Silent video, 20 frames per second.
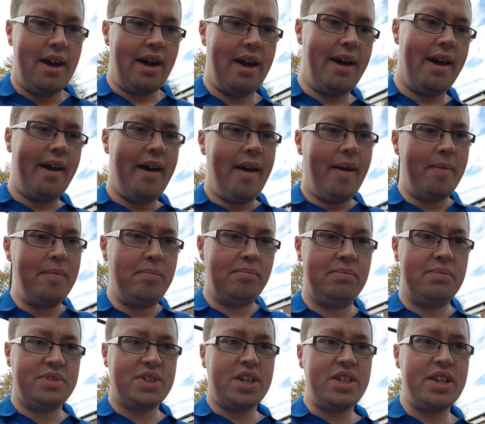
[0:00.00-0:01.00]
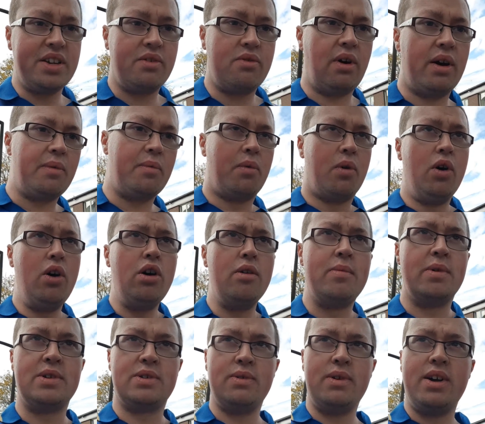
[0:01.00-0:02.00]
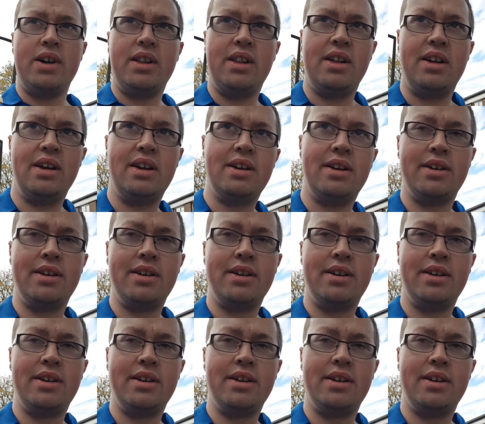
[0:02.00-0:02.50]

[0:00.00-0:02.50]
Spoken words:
It's actually quite warm as well,